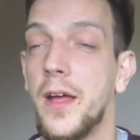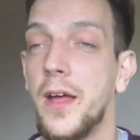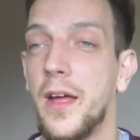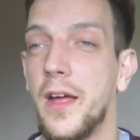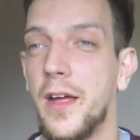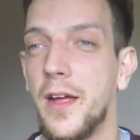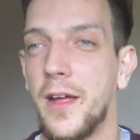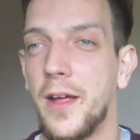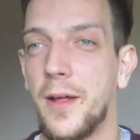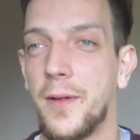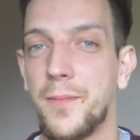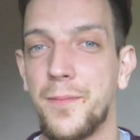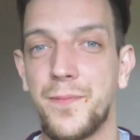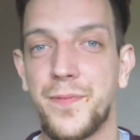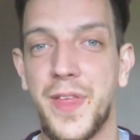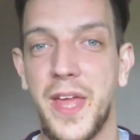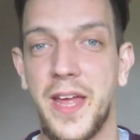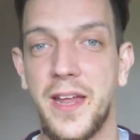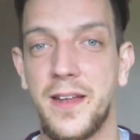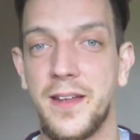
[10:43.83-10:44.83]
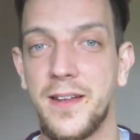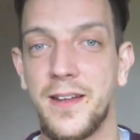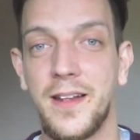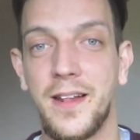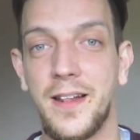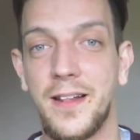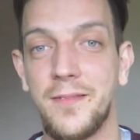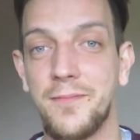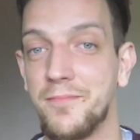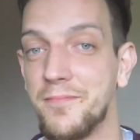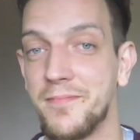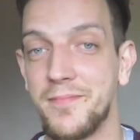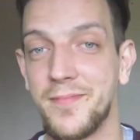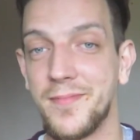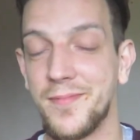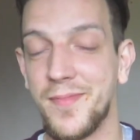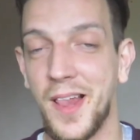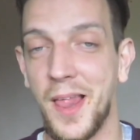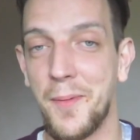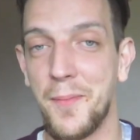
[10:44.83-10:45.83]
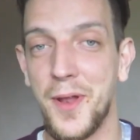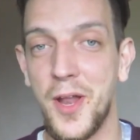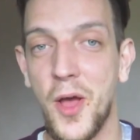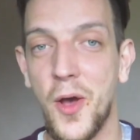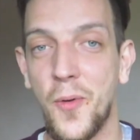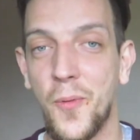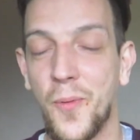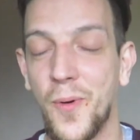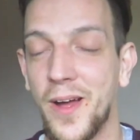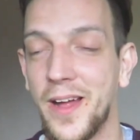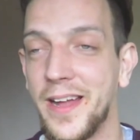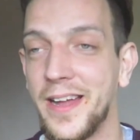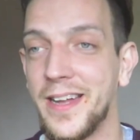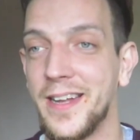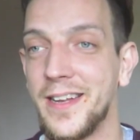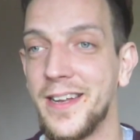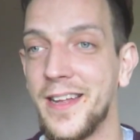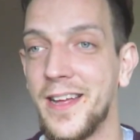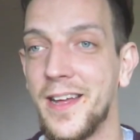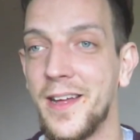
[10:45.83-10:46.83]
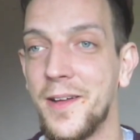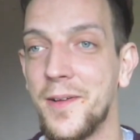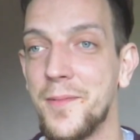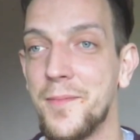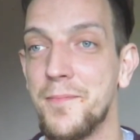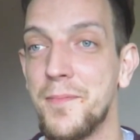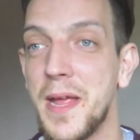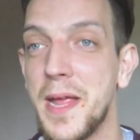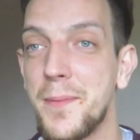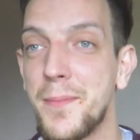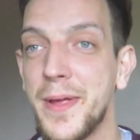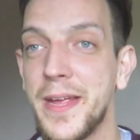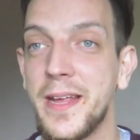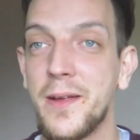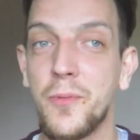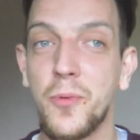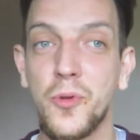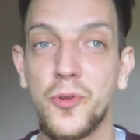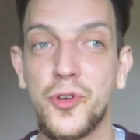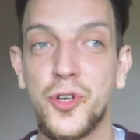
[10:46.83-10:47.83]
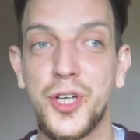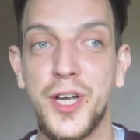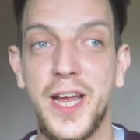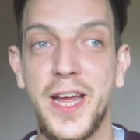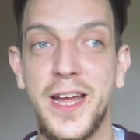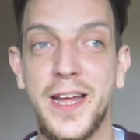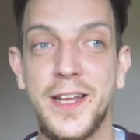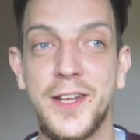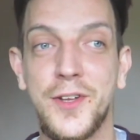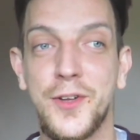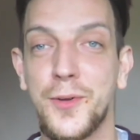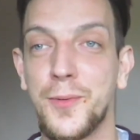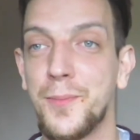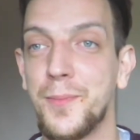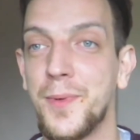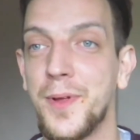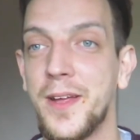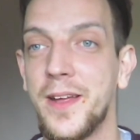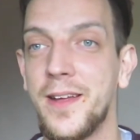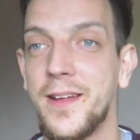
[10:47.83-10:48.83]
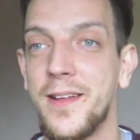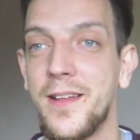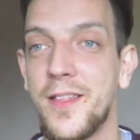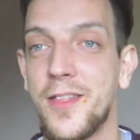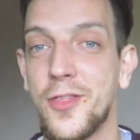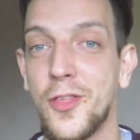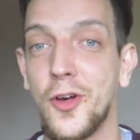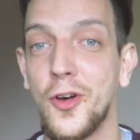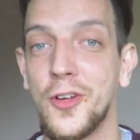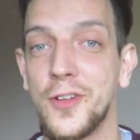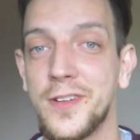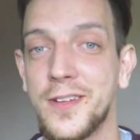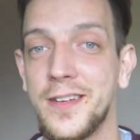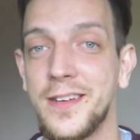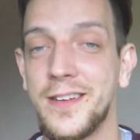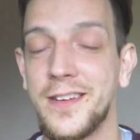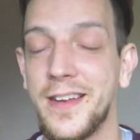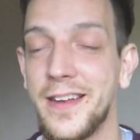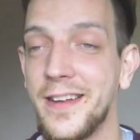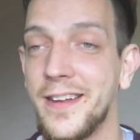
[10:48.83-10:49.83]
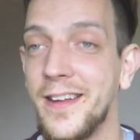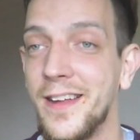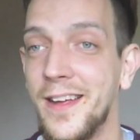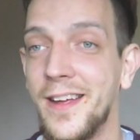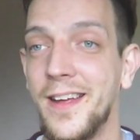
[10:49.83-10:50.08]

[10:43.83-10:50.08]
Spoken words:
then let me know, and maybe we'll share some thoughts and